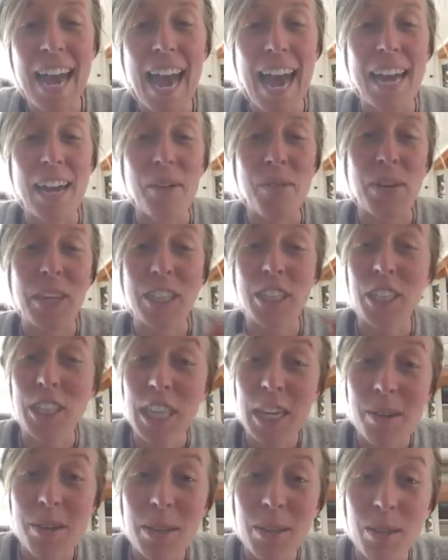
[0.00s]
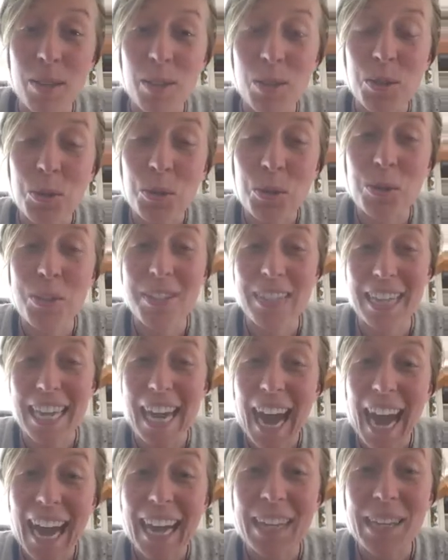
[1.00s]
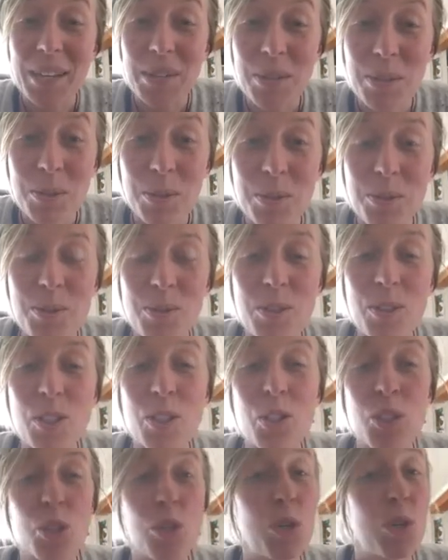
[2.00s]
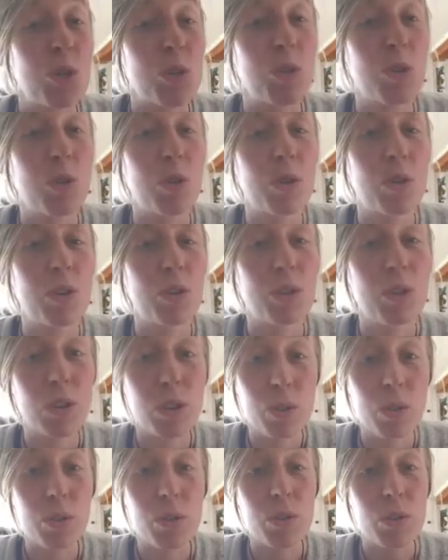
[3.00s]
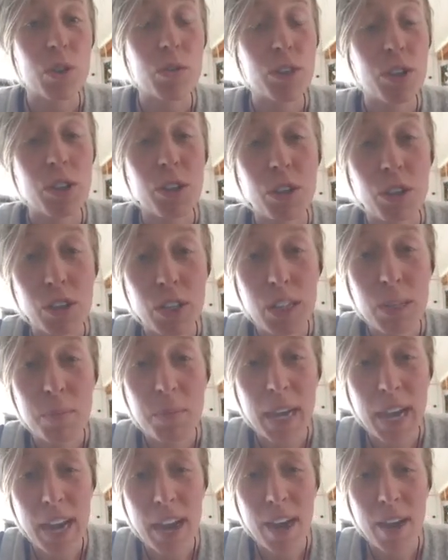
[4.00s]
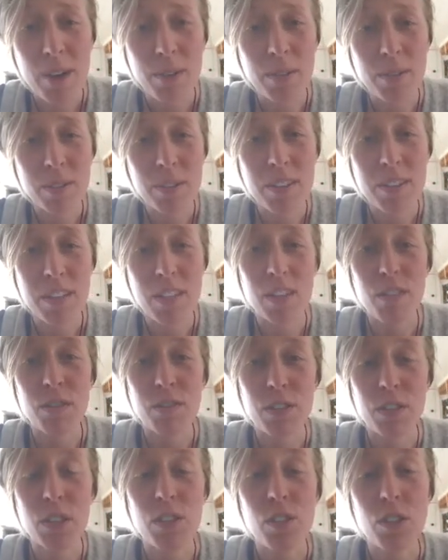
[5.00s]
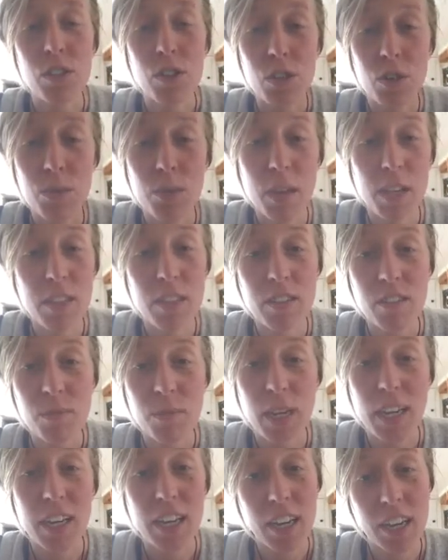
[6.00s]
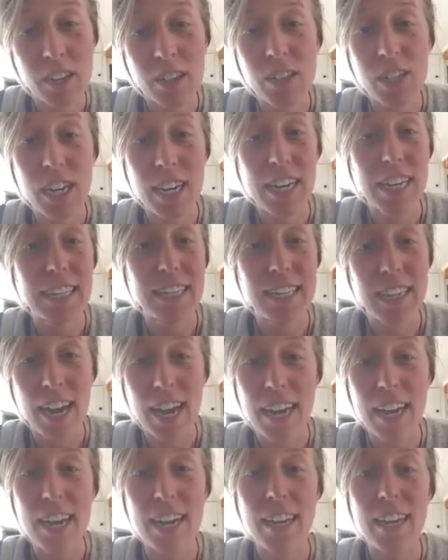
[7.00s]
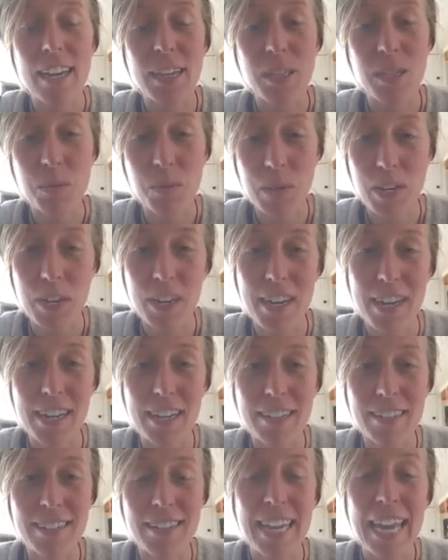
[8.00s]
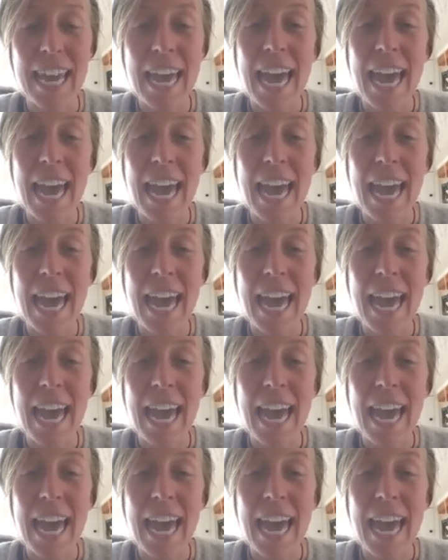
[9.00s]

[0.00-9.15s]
And I want to share with you the tools that I used to lose over 30 pounds in the first 2 months of my ketogenic diet experience.